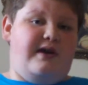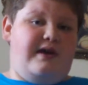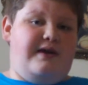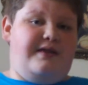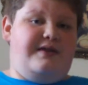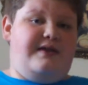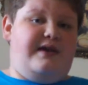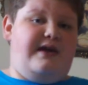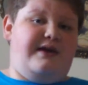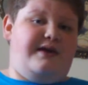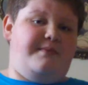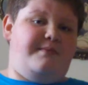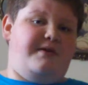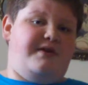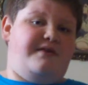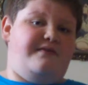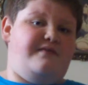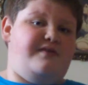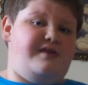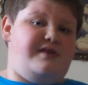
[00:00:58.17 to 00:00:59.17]
and then I could
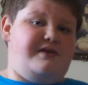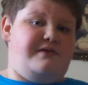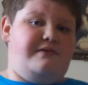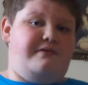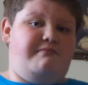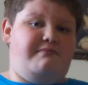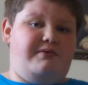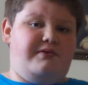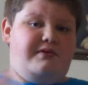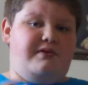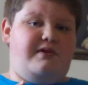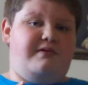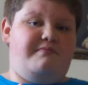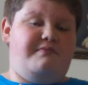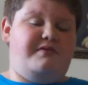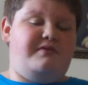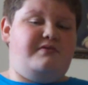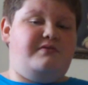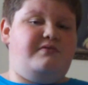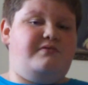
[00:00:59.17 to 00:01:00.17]
make a video and put it on
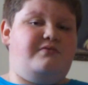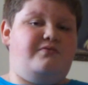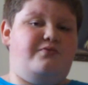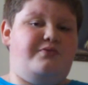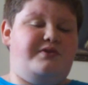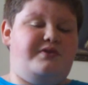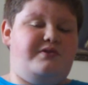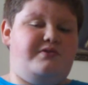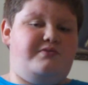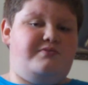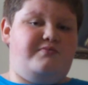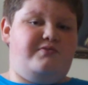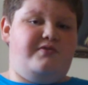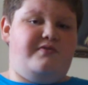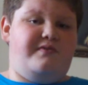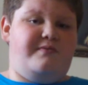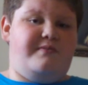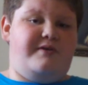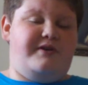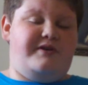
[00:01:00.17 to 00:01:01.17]
Windows
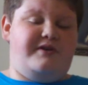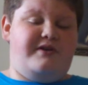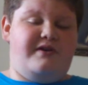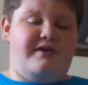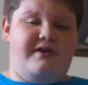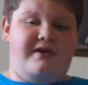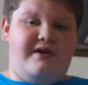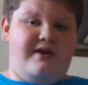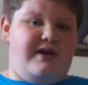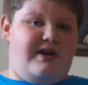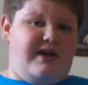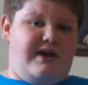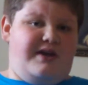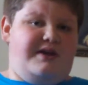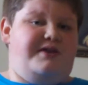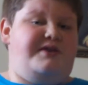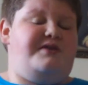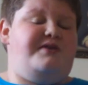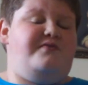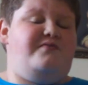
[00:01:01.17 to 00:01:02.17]
Movie Maker
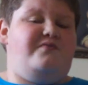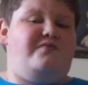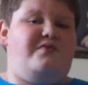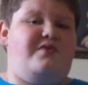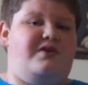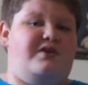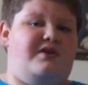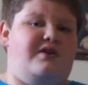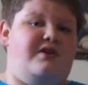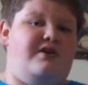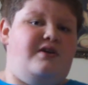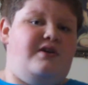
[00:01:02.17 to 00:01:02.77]
and it didn't work.